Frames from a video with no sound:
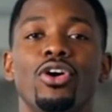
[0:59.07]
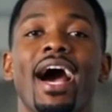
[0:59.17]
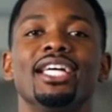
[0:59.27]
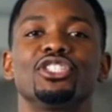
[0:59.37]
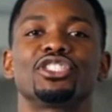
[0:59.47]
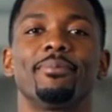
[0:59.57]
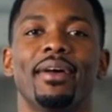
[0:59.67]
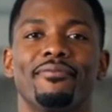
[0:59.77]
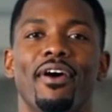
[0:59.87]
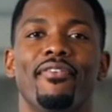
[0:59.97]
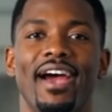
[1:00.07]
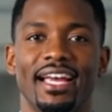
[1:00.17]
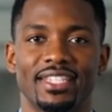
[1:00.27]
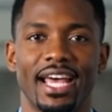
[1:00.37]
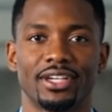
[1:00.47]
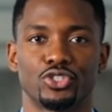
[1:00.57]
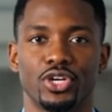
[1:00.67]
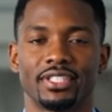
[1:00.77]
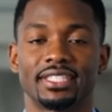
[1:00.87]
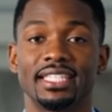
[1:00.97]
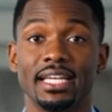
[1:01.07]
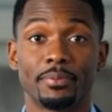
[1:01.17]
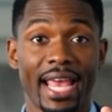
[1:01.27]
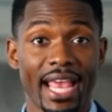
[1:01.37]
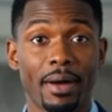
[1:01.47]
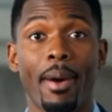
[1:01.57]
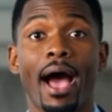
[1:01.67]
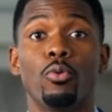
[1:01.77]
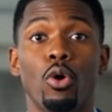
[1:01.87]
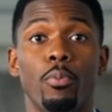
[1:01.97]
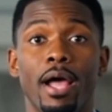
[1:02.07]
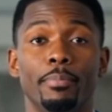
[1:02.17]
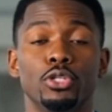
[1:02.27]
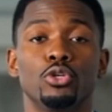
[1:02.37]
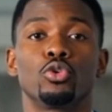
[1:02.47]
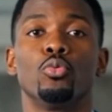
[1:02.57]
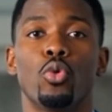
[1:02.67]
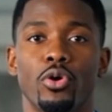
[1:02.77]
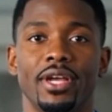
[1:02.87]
how HTML5 and JavaScript extend the power of the web into the world